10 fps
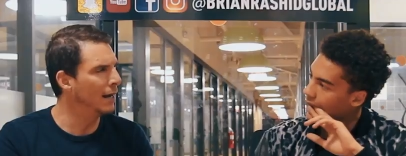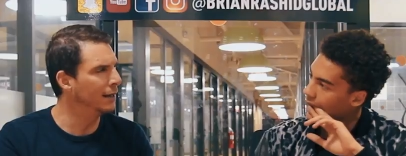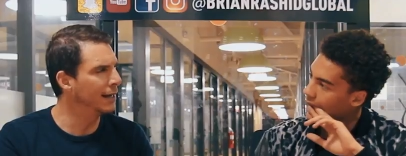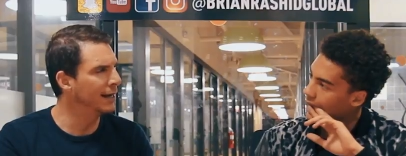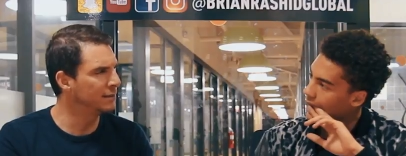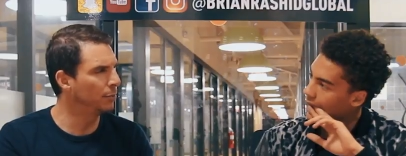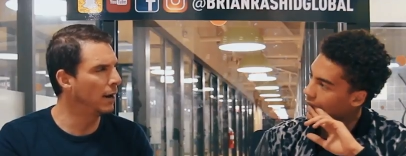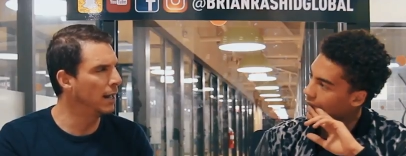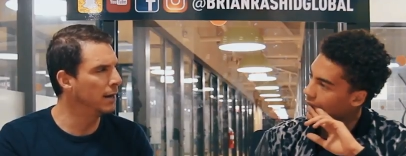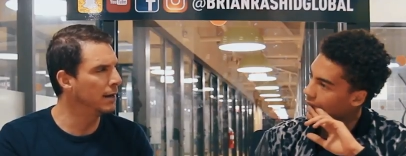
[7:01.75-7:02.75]
Speaker 1: Eliot as a
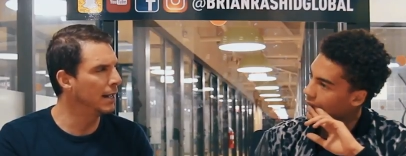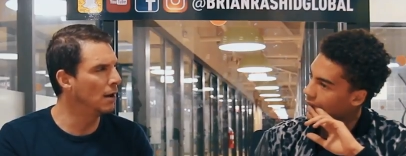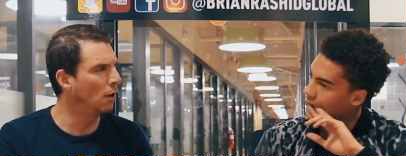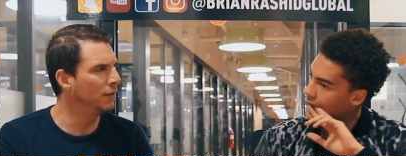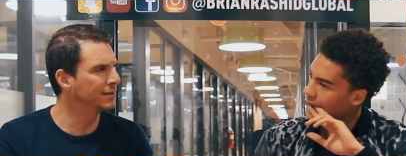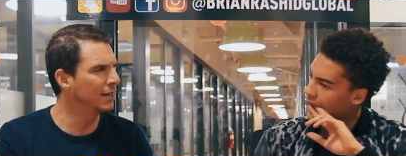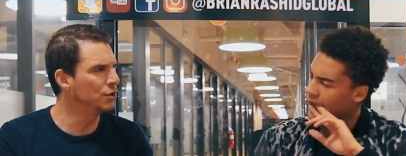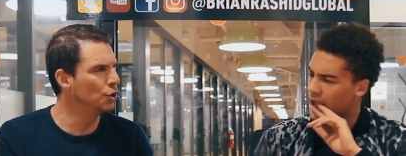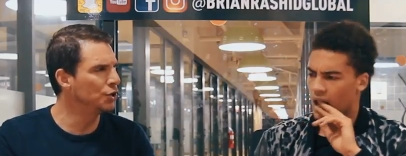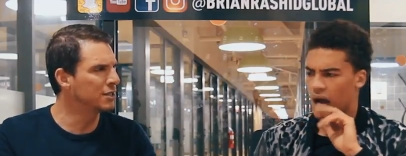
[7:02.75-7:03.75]
brand, and all of a
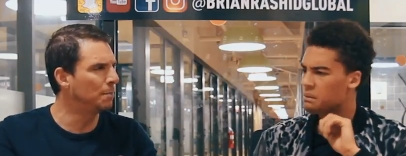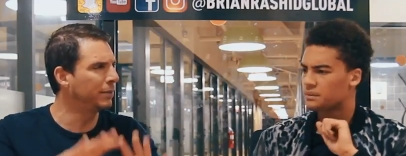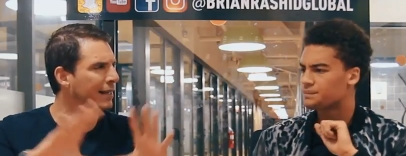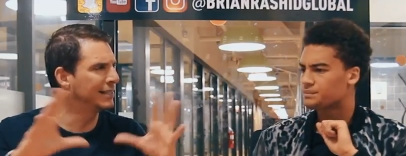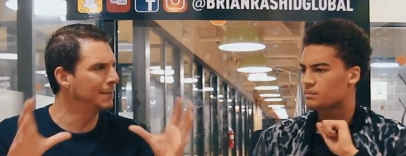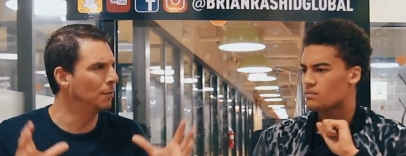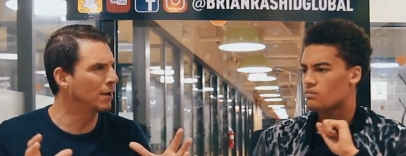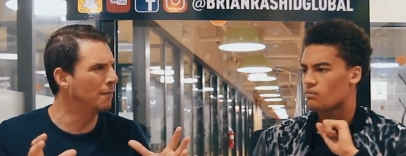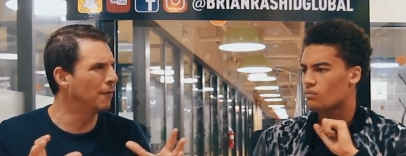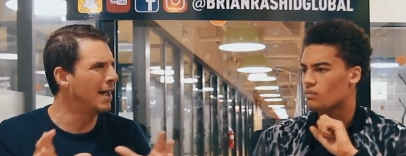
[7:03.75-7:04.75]
sudden you're just a place that people
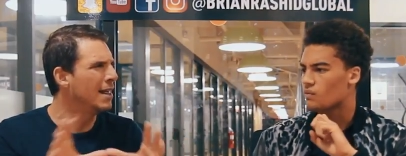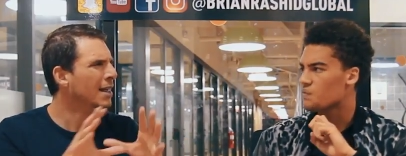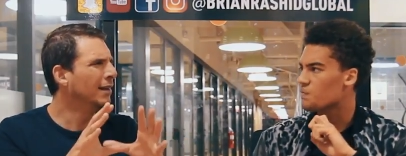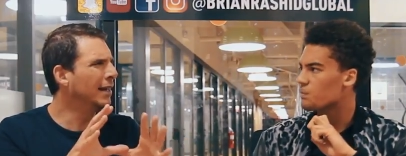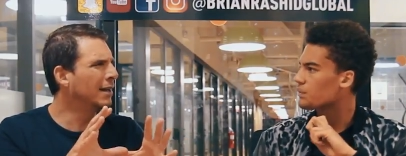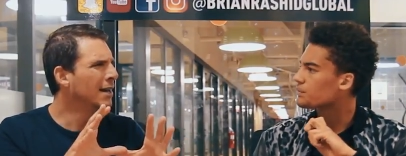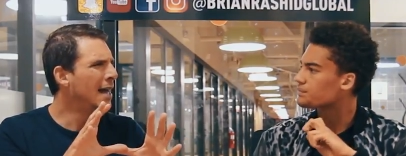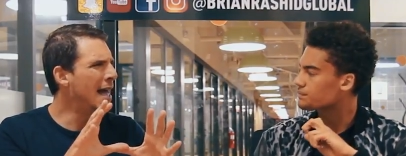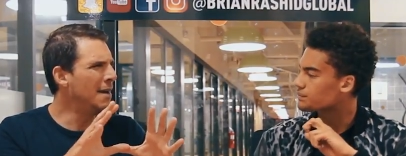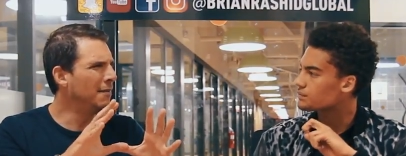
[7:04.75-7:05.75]
come for, like,
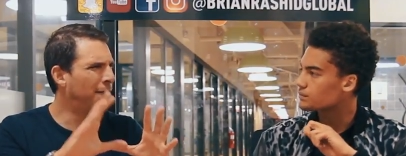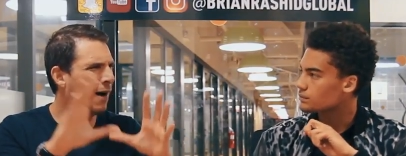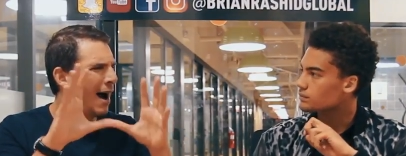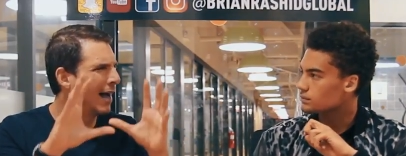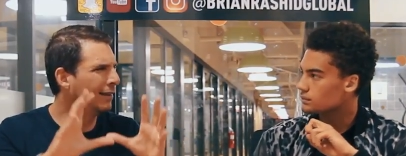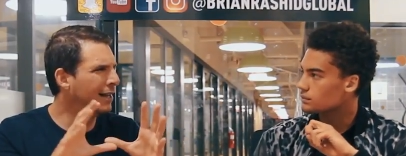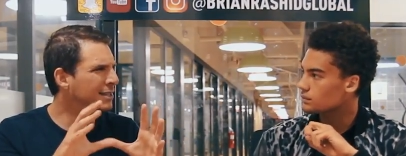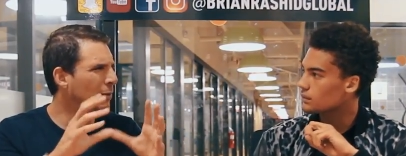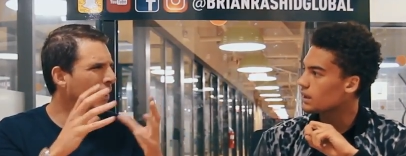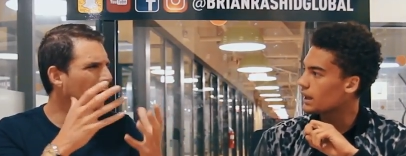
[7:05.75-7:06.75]
and for
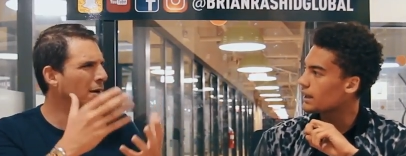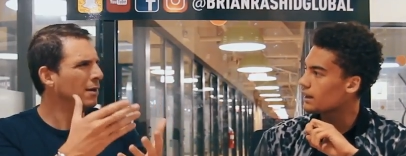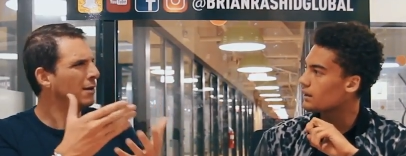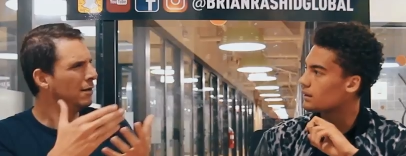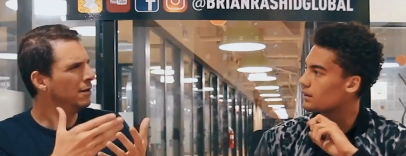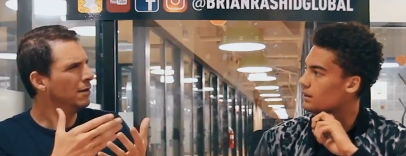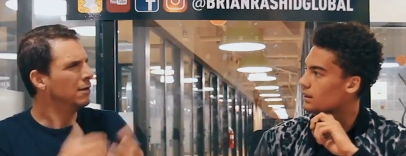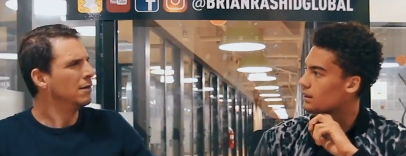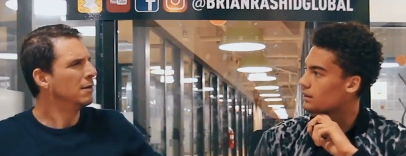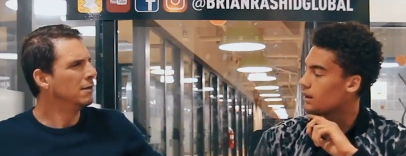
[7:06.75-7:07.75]
highlights without. Yeah, yeah
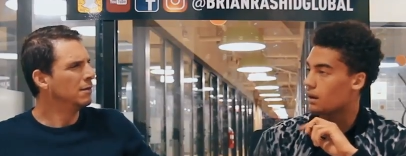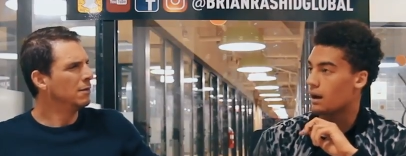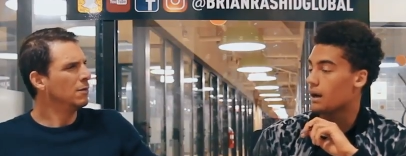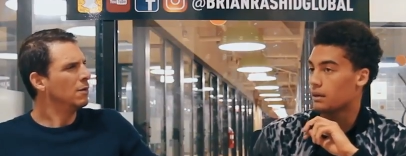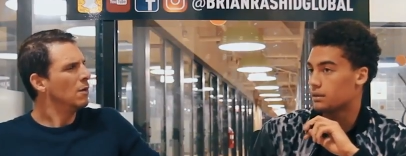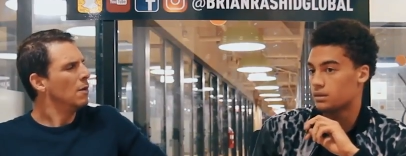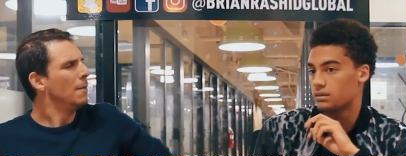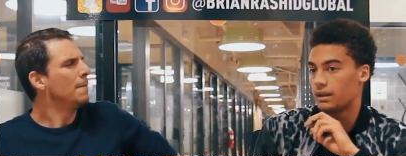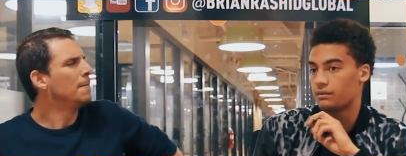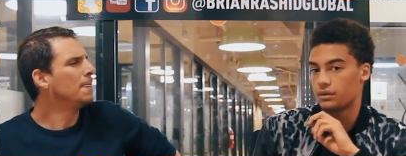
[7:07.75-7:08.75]
Speaker 2: no, I, I
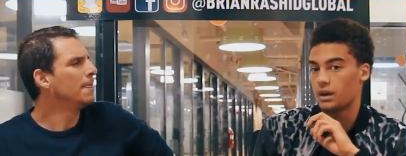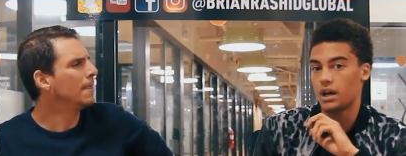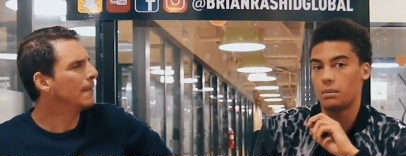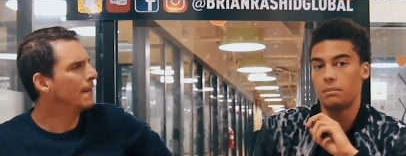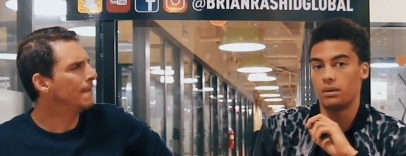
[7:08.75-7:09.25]
just never thought about